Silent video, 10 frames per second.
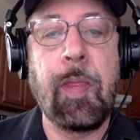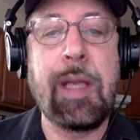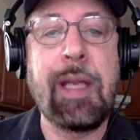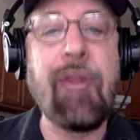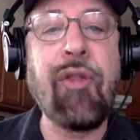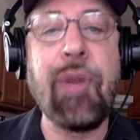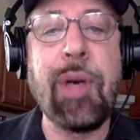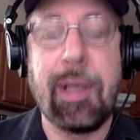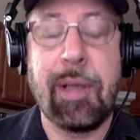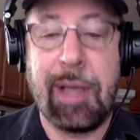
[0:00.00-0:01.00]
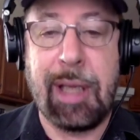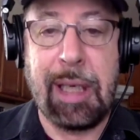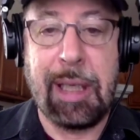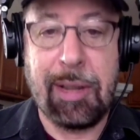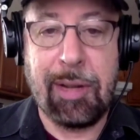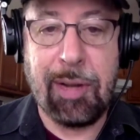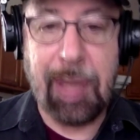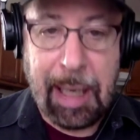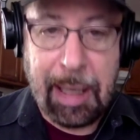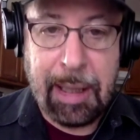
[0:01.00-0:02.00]
the different things
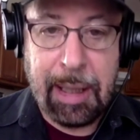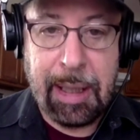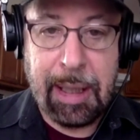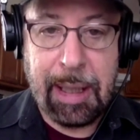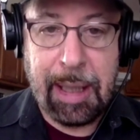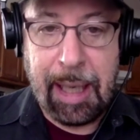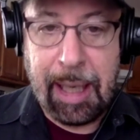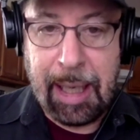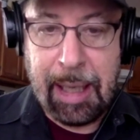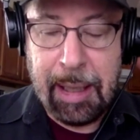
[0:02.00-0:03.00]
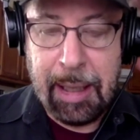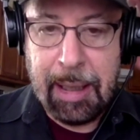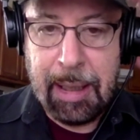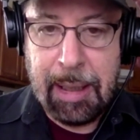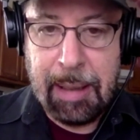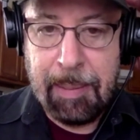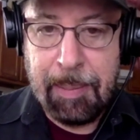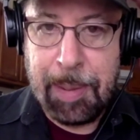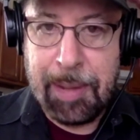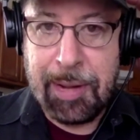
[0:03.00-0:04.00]
that a
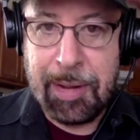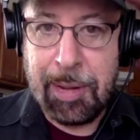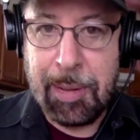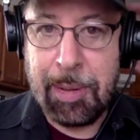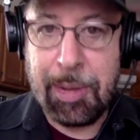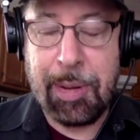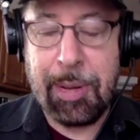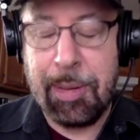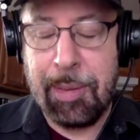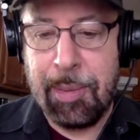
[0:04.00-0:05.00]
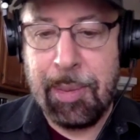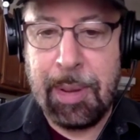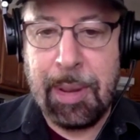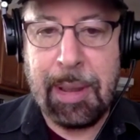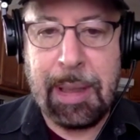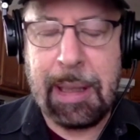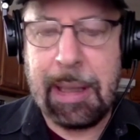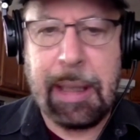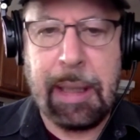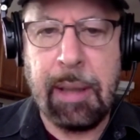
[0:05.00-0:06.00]
business owner should do
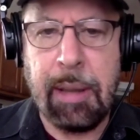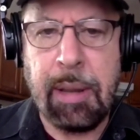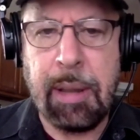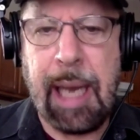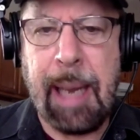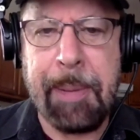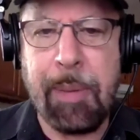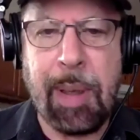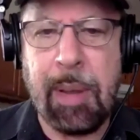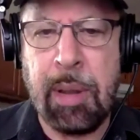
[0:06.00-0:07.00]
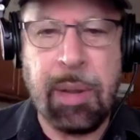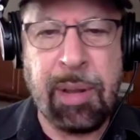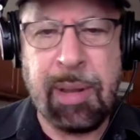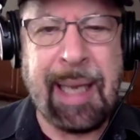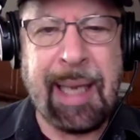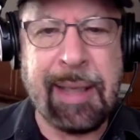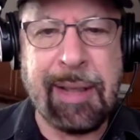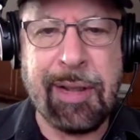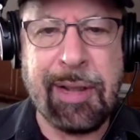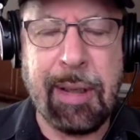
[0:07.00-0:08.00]
that a copywriter should not
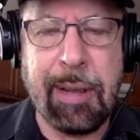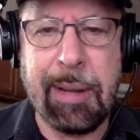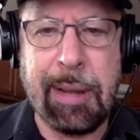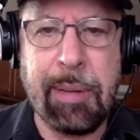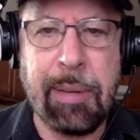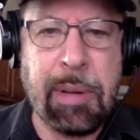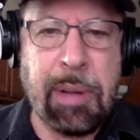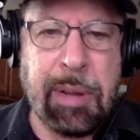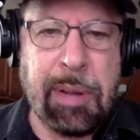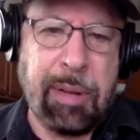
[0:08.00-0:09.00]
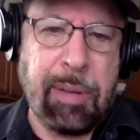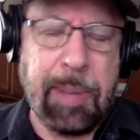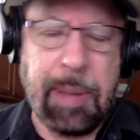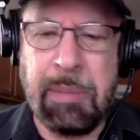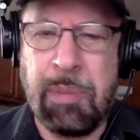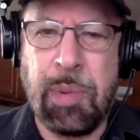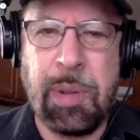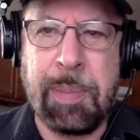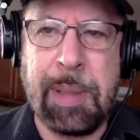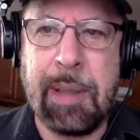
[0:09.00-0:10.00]
necessarily do, could do, but
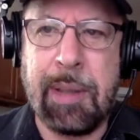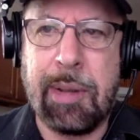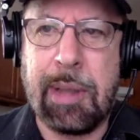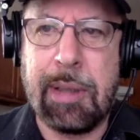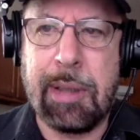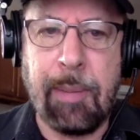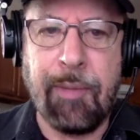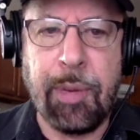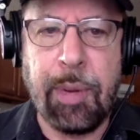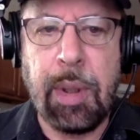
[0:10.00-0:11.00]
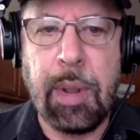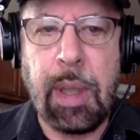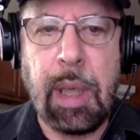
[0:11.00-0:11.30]
wouldn't be as, as helpful.